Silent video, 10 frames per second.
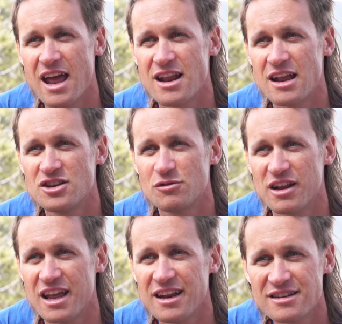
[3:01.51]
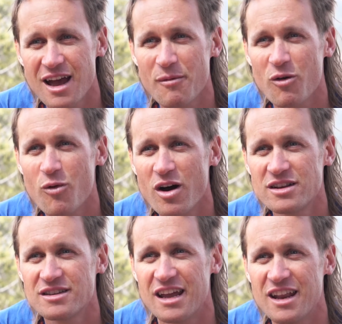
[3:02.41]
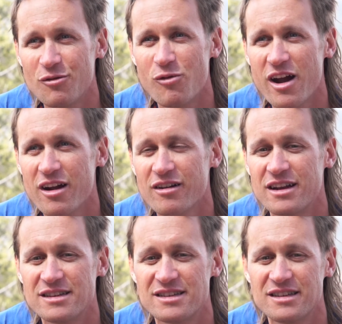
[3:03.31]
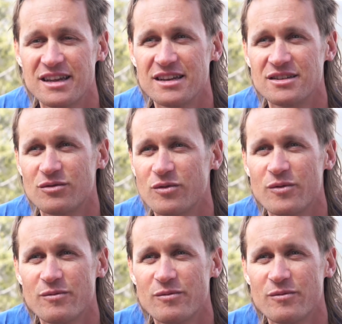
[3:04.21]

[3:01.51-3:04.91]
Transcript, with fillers: and, and do it anytime I want, anywhere is is